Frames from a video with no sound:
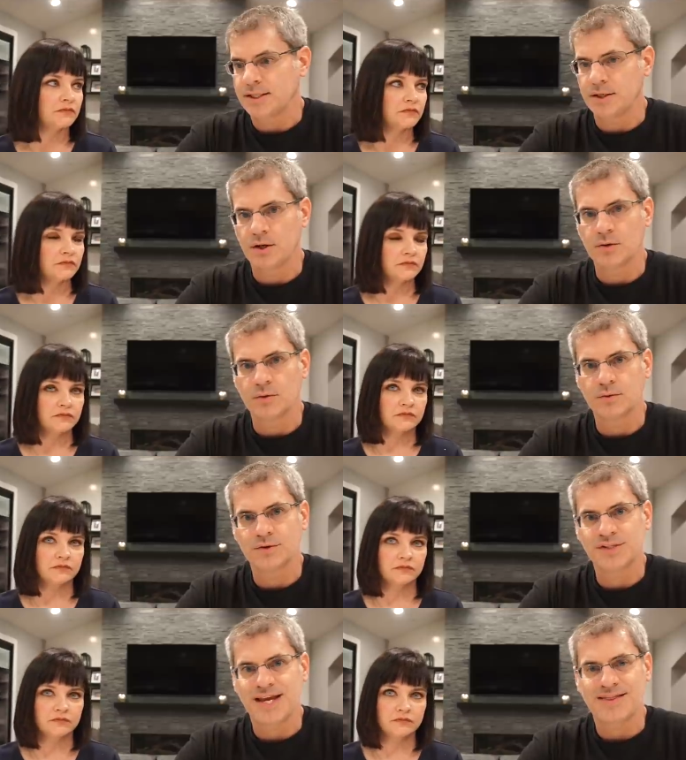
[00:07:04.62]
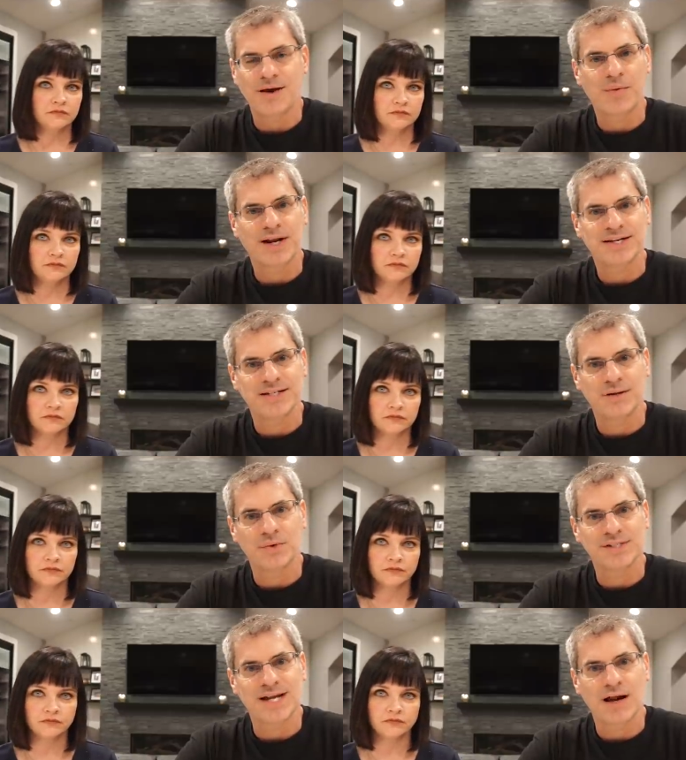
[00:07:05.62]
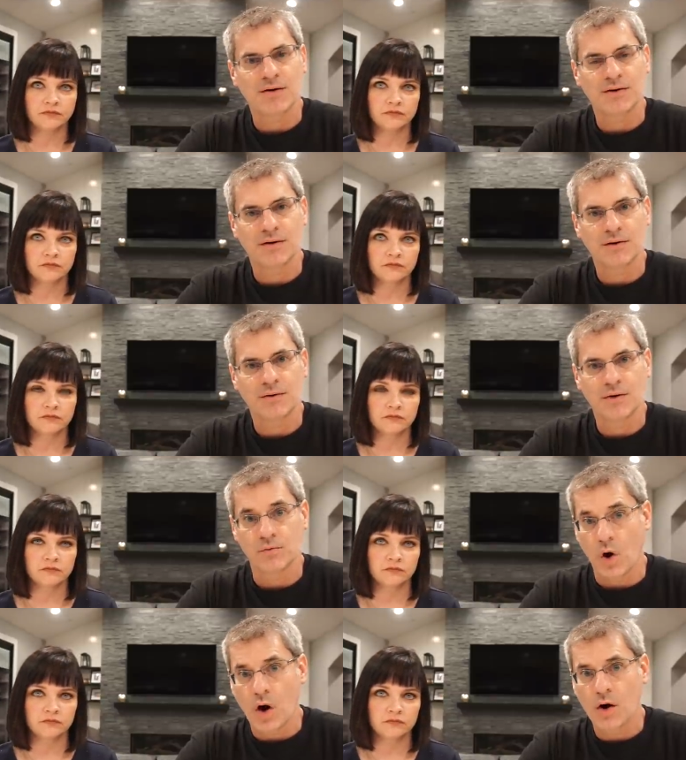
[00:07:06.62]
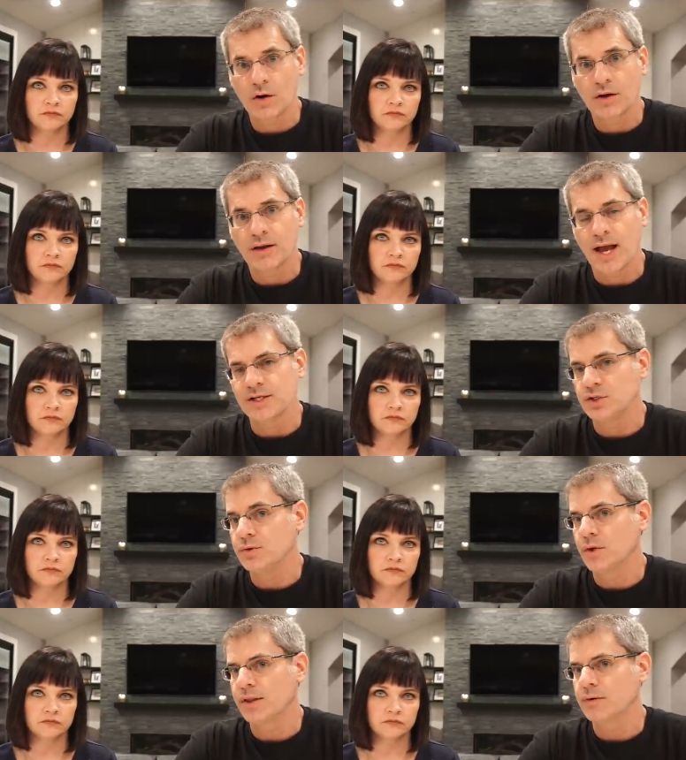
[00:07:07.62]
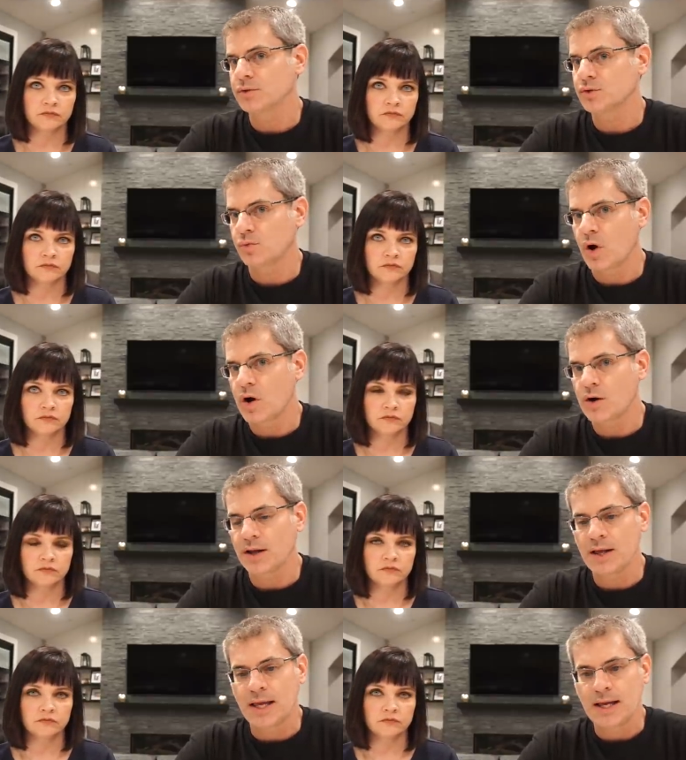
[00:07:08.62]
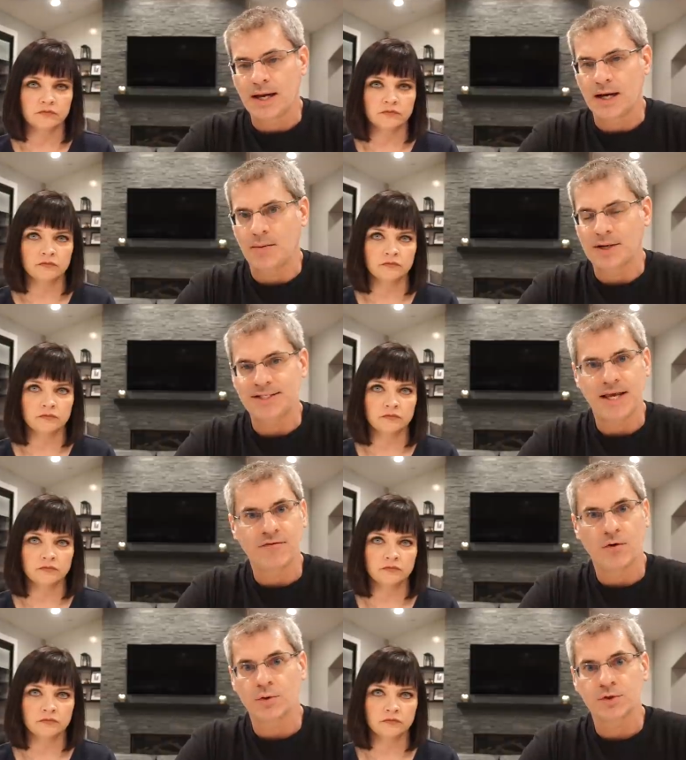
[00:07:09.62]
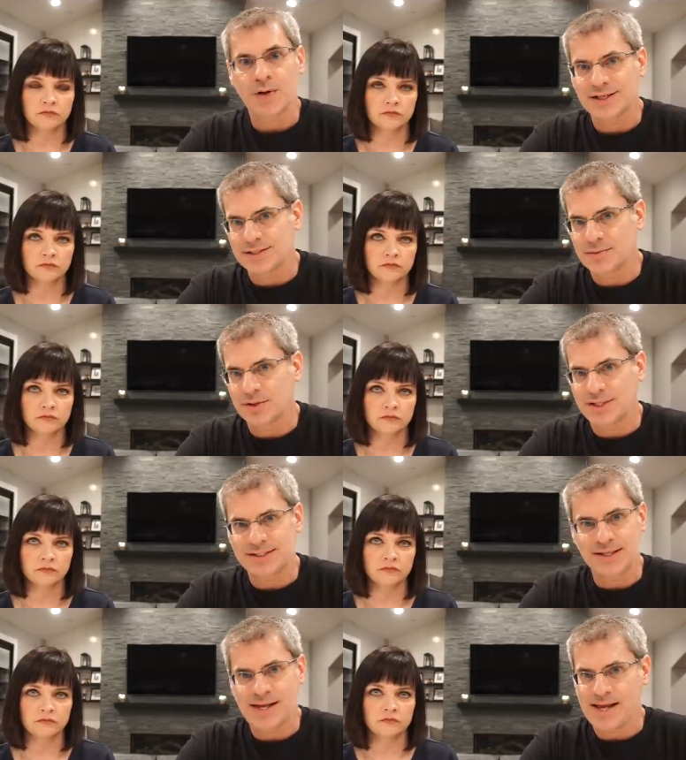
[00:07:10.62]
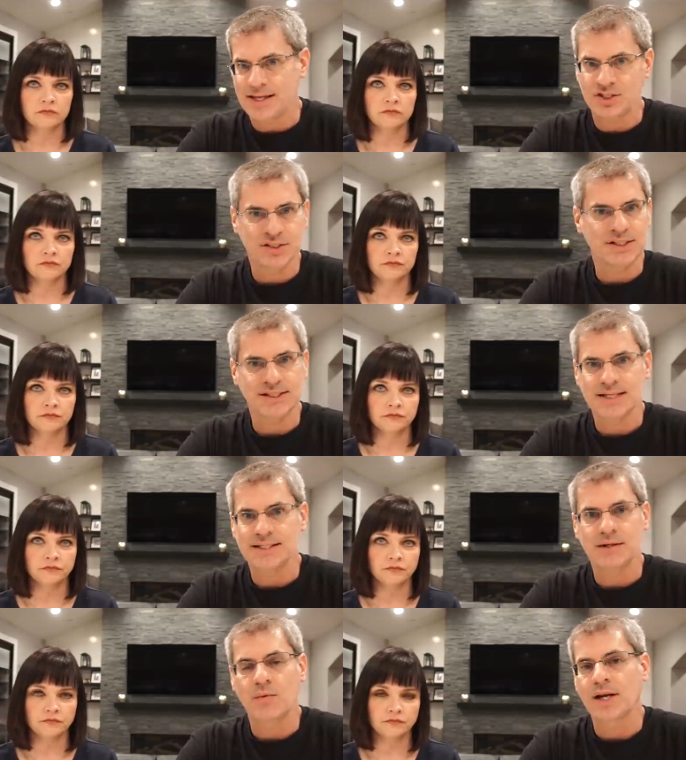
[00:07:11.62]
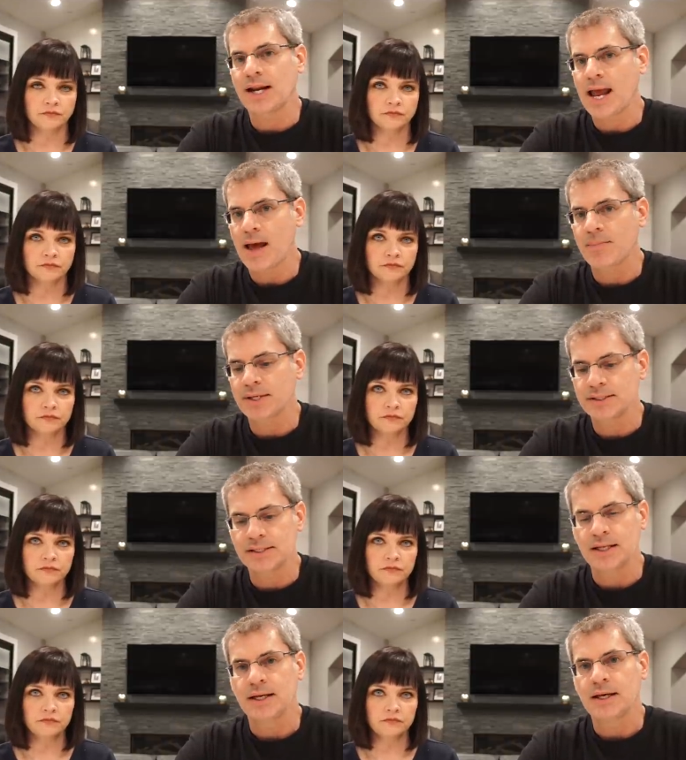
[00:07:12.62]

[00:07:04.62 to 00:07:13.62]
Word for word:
Speaker 1: you know, saying that what I did was not wrong. I do know that it was wrong um, I take full responsibility today just as I did when it happened.